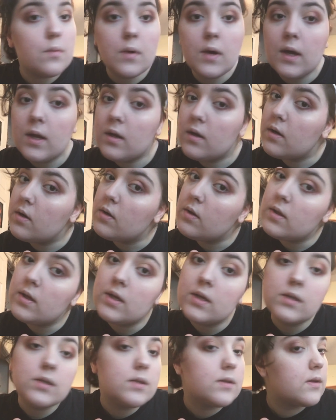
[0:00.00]
way to do
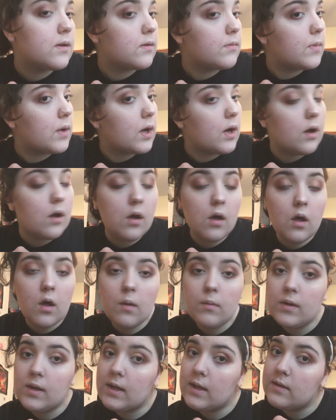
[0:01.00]
this, then by all
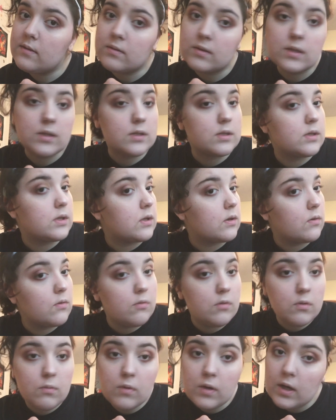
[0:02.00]
means, this is the
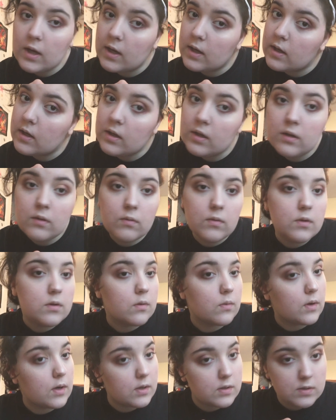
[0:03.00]
only way I can do it to
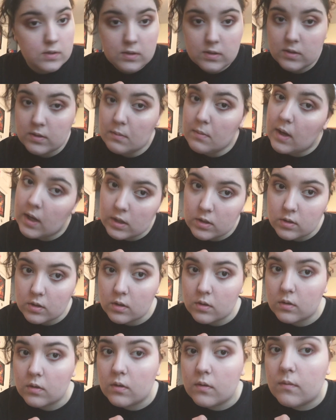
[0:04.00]
where it's
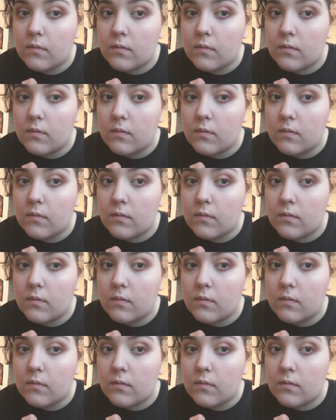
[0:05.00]
symmetrical.